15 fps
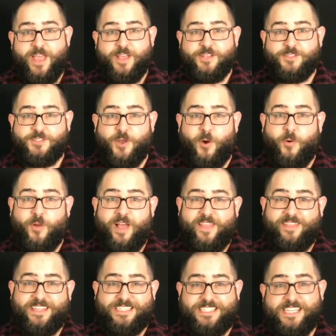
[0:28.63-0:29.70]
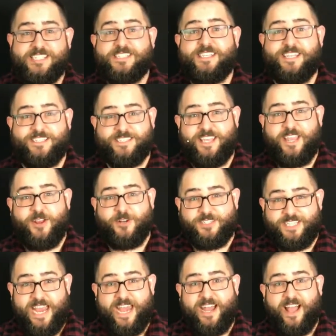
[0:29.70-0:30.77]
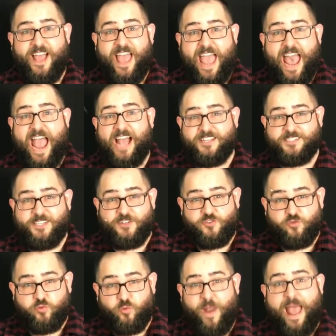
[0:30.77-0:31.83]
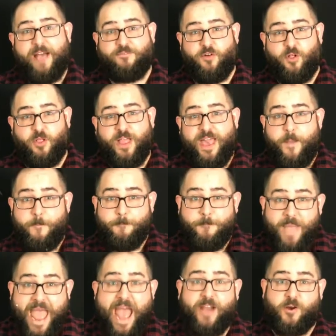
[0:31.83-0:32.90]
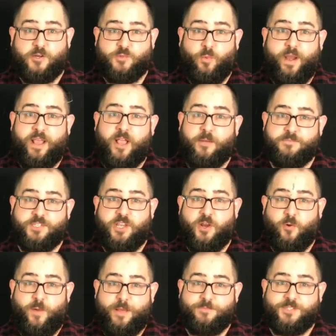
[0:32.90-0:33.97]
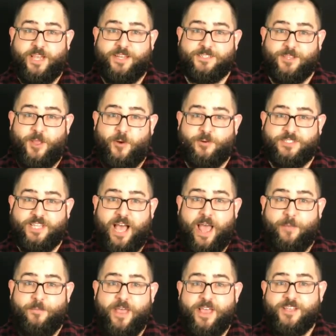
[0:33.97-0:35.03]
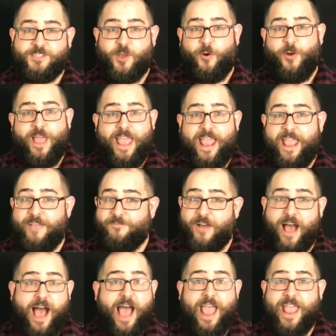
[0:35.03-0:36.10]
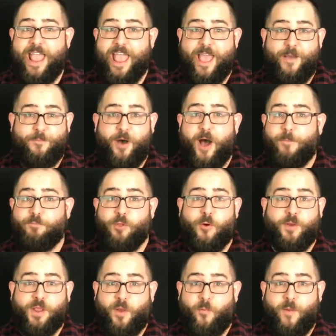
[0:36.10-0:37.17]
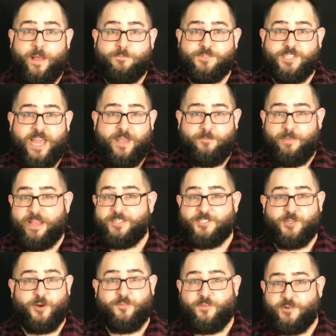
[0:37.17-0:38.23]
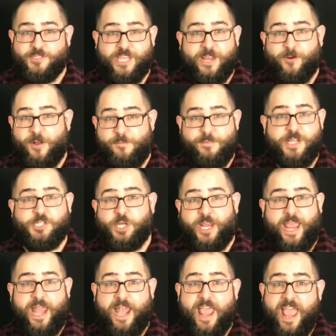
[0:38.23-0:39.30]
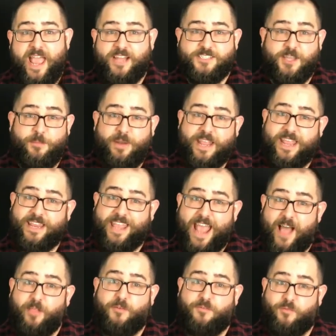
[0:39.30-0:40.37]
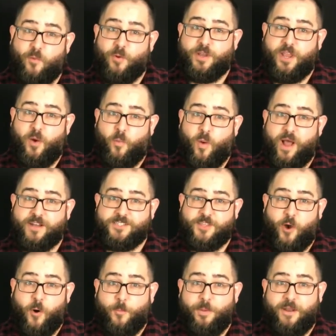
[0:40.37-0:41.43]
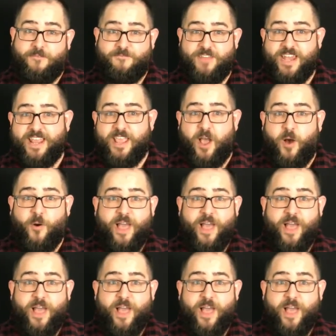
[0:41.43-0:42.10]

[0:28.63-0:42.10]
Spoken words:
So the distance that your data has to travel matters when it comes to your website's load time. So if I am uploading a website in my servers here in Michigan and somebody in California wants to open a video,